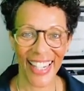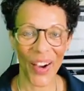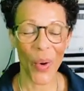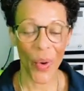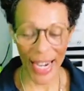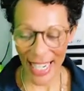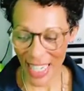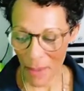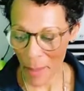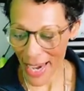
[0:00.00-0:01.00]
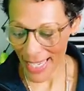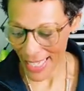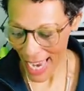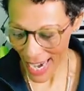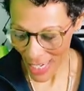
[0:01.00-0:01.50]
Or is it
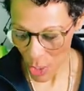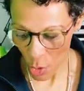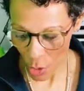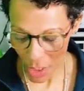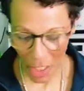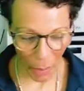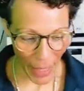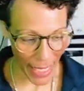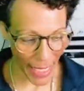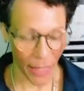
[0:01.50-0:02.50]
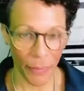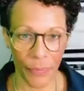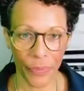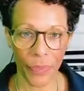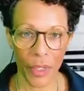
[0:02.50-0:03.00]
maintain your speed?
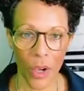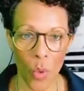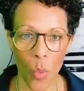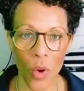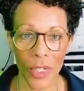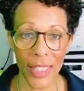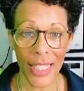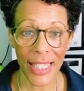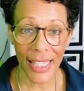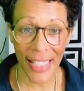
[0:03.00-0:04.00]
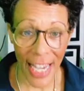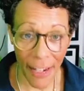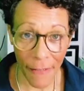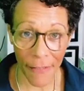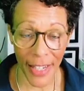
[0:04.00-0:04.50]
What's the
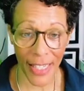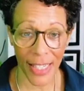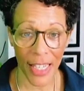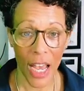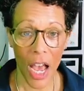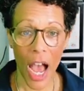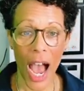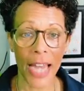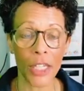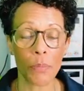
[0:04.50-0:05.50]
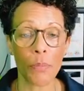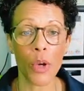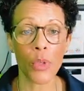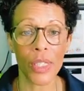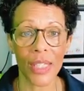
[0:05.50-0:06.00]
safest and
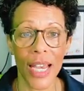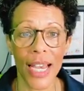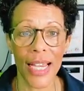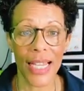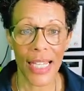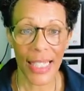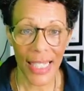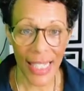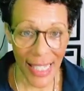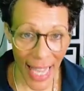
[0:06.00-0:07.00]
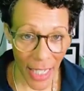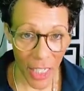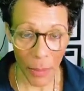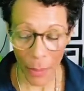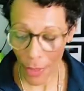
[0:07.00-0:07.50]
most
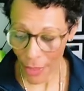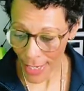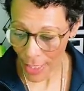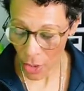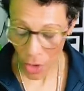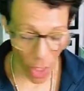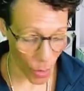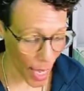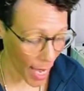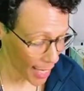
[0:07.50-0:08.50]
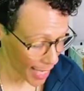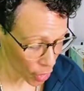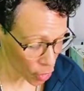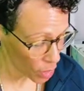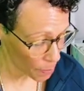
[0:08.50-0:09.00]
sensible thing to do?
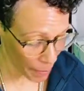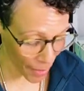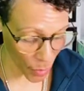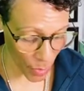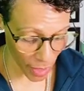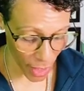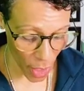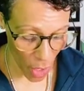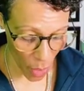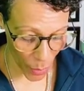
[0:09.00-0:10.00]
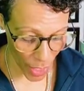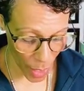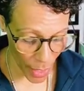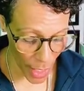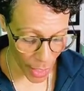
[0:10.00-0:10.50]
Let's just give you a
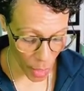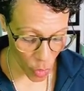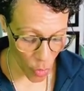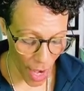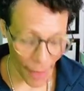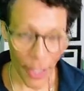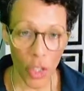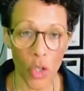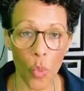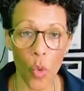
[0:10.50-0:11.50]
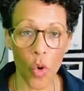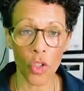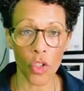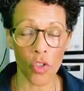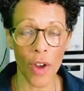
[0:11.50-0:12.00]
scenario. You're driving
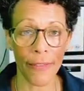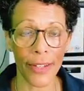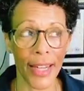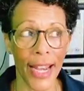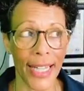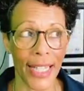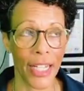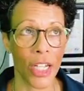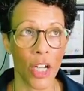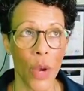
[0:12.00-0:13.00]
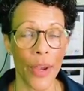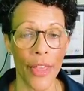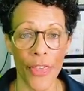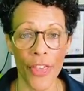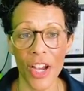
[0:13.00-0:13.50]
towards traffic lights and you're going
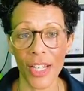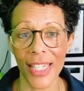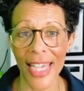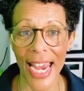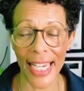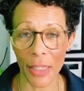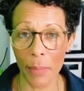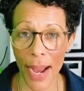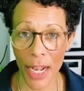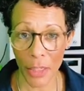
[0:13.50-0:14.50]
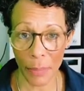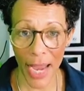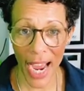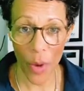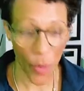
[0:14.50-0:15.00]
at 38 miles per
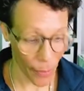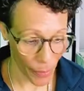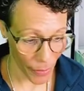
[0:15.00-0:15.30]
hour.